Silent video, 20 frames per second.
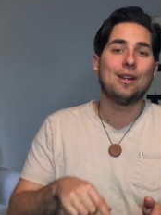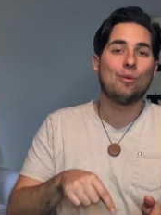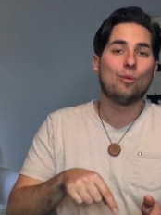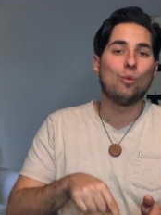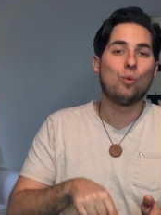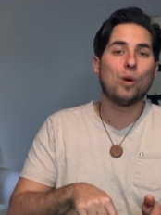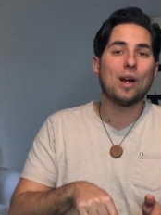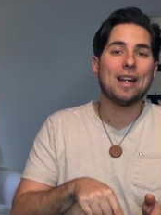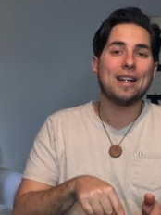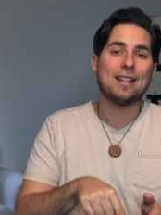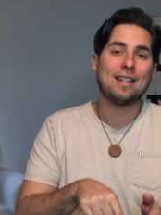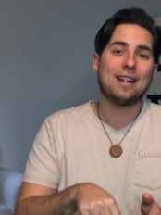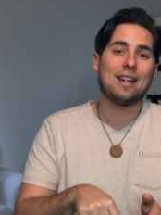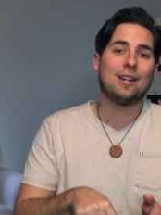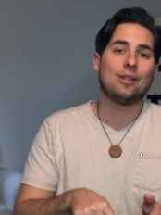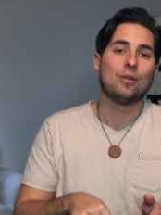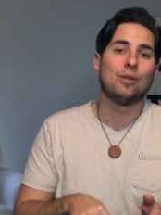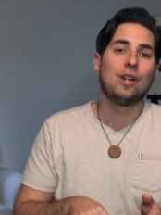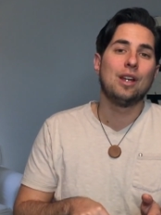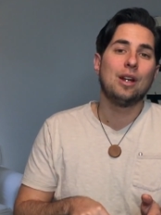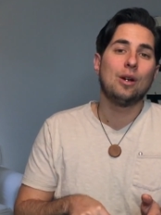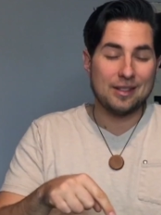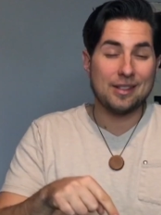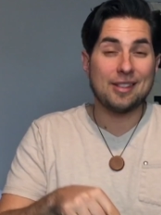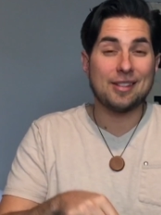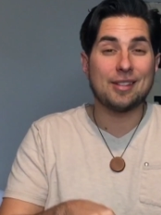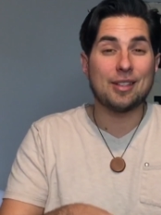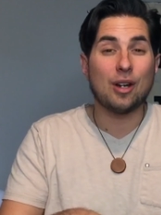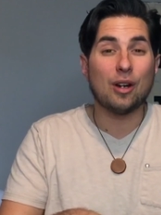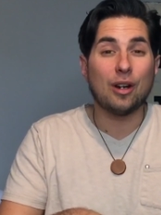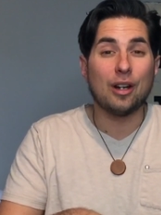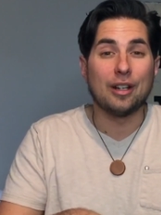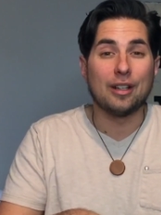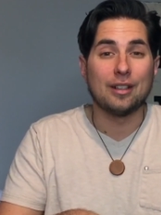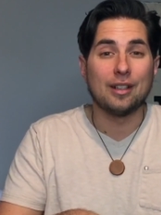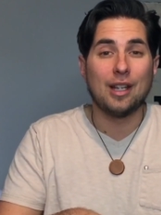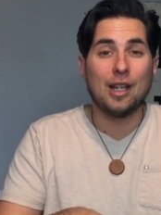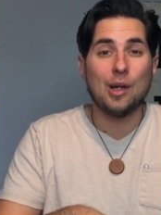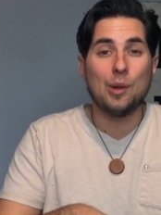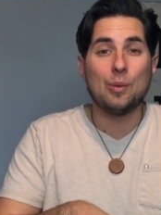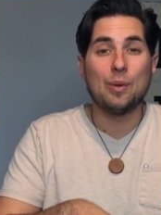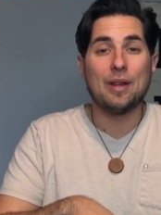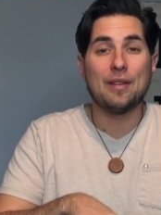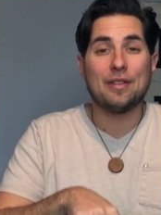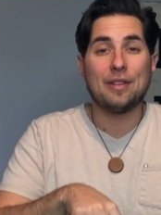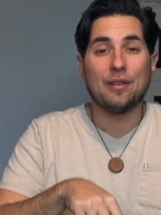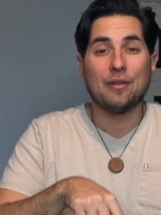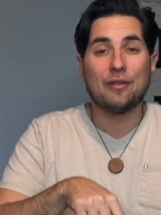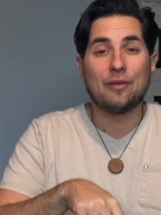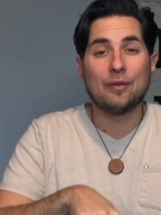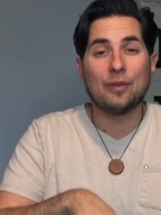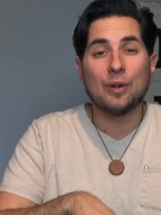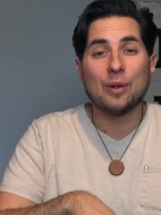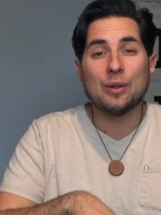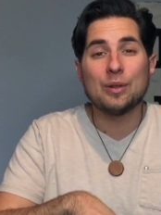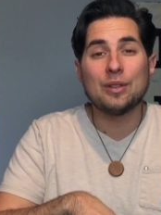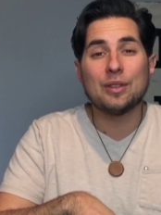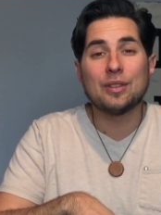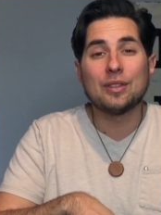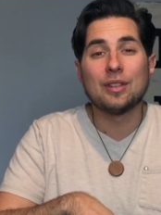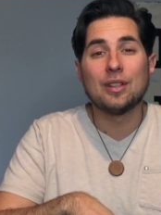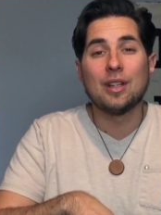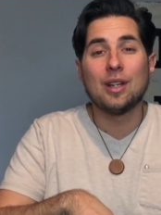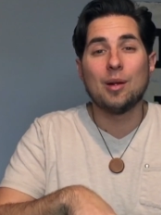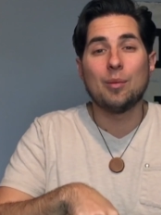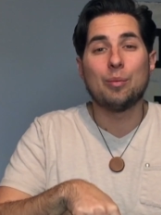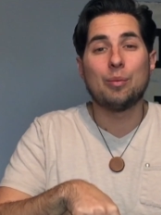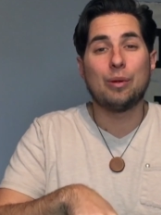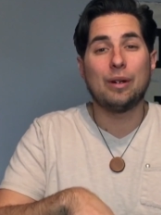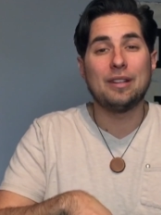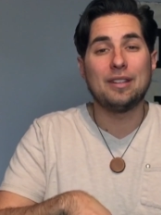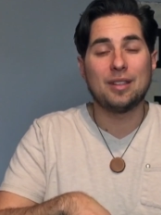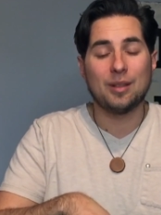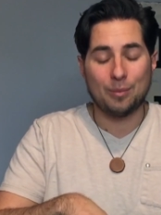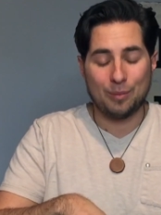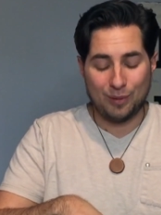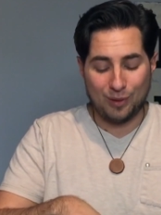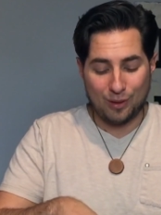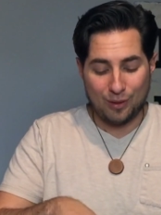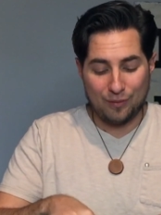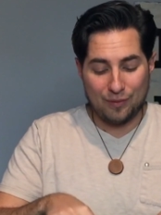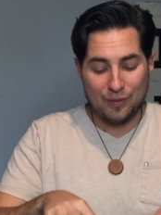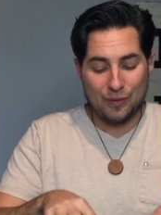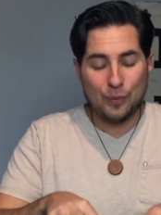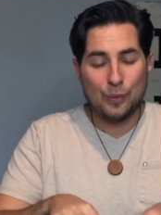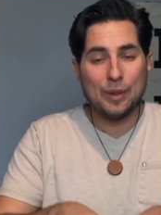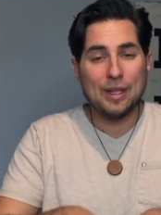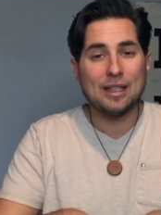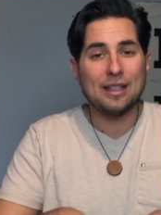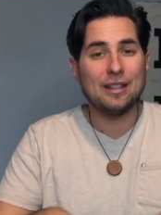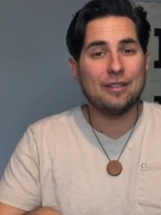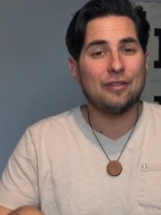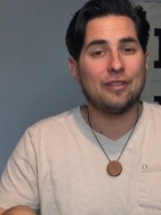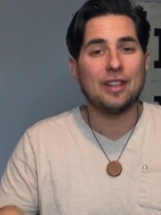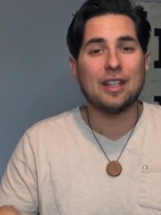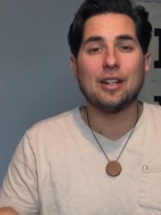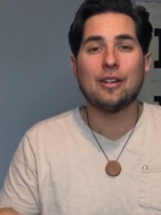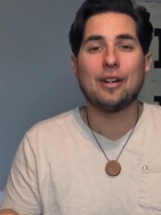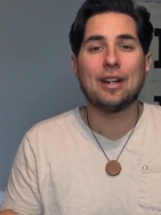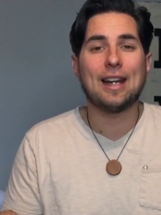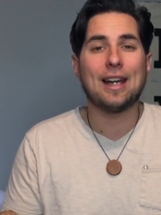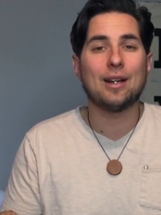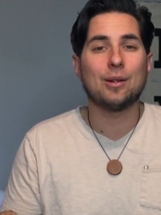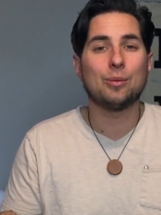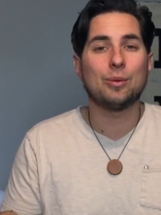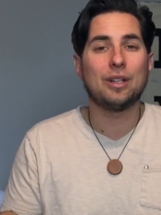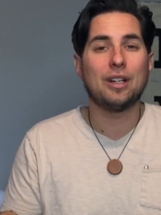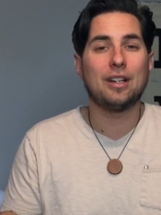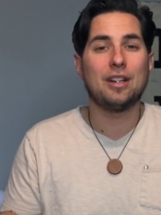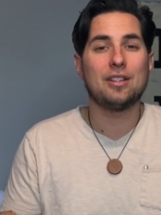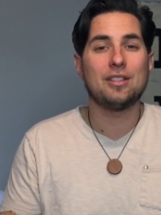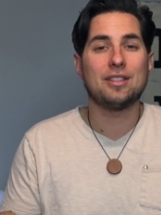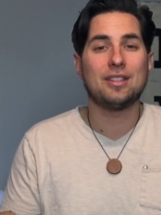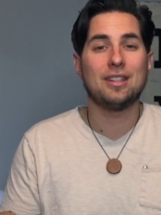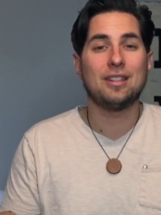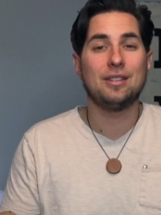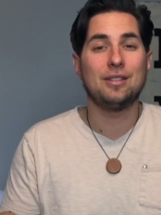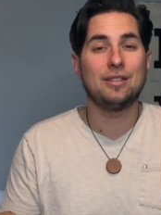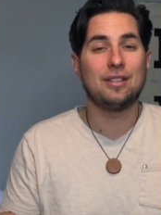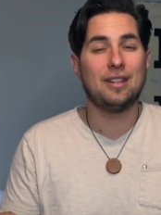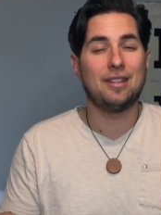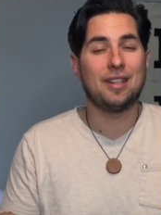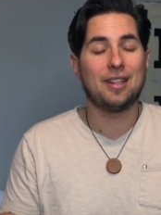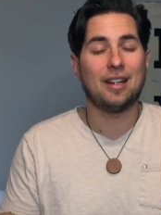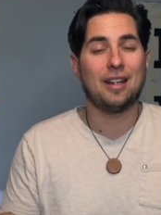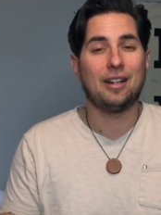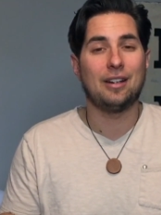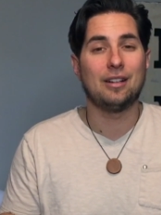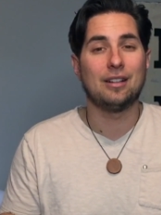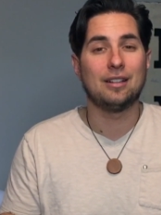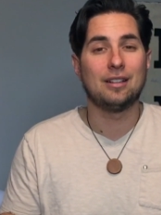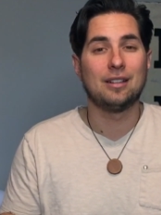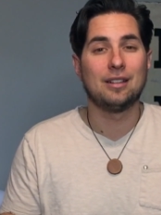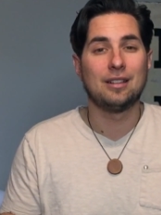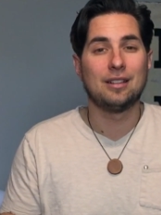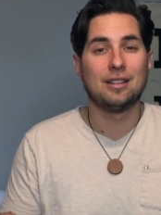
Right now, start with the first principle of really figuring out what it is that you desire.